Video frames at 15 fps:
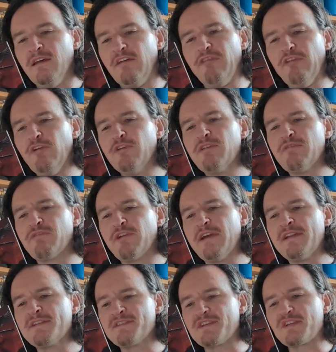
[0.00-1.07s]
A flock of
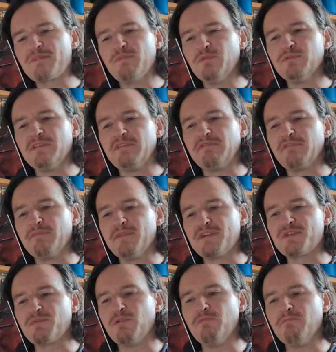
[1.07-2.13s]
wrens exploded from the
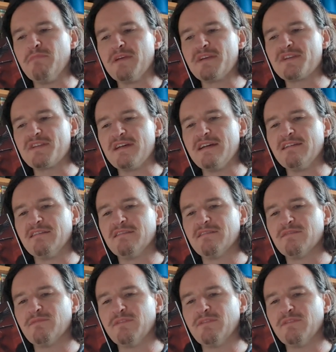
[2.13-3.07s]
swamp mist and,